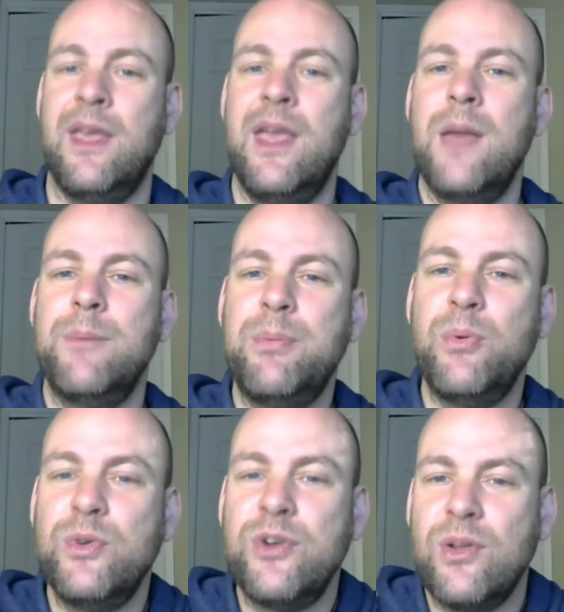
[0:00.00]
People
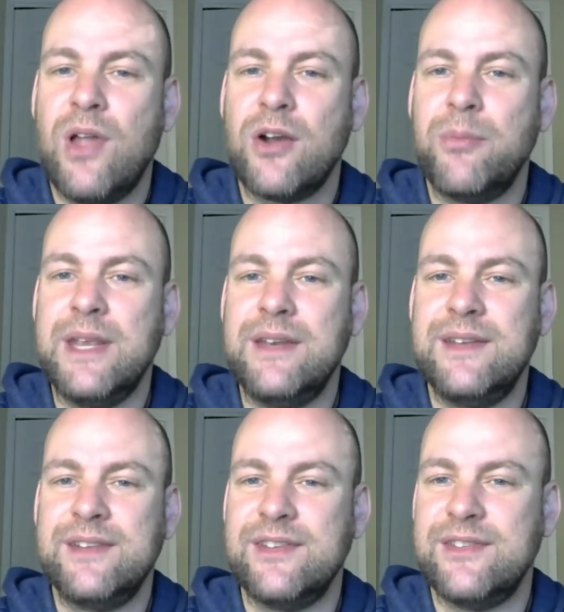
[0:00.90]
would no longer be
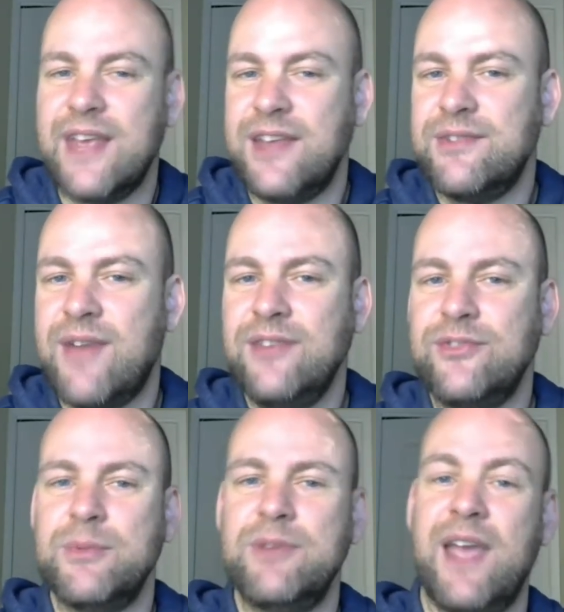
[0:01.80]
disincentivized
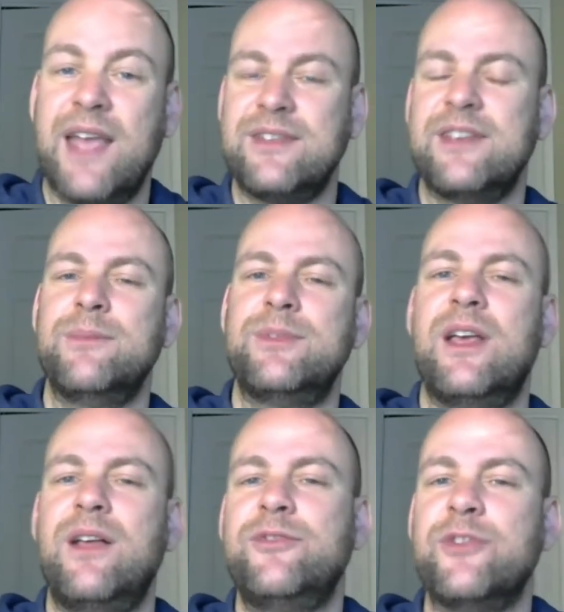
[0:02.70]
from advancing
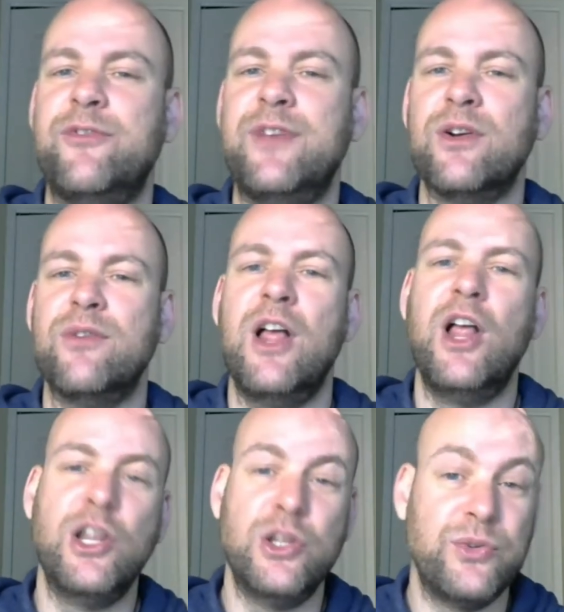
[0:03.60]
themselves for fear of
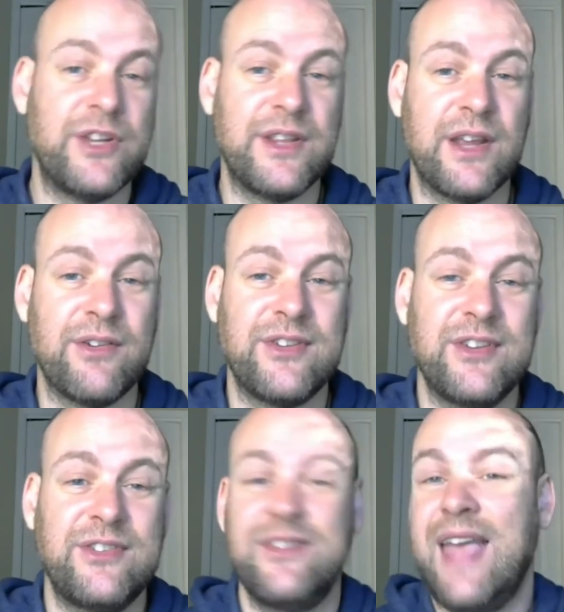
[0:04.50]
losing their
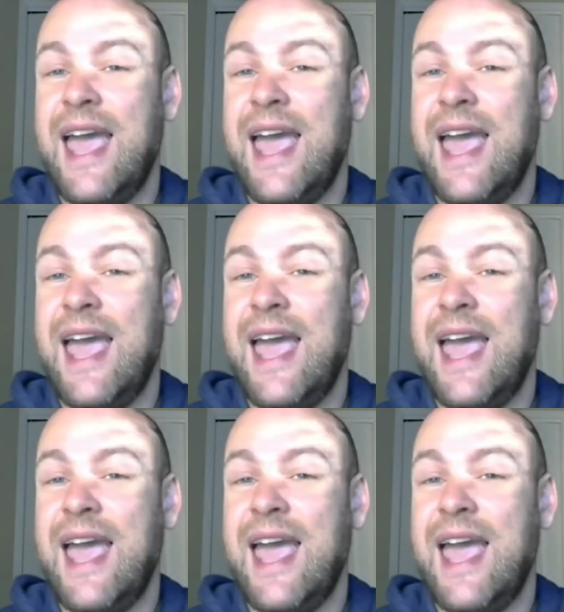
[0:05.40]
assistance,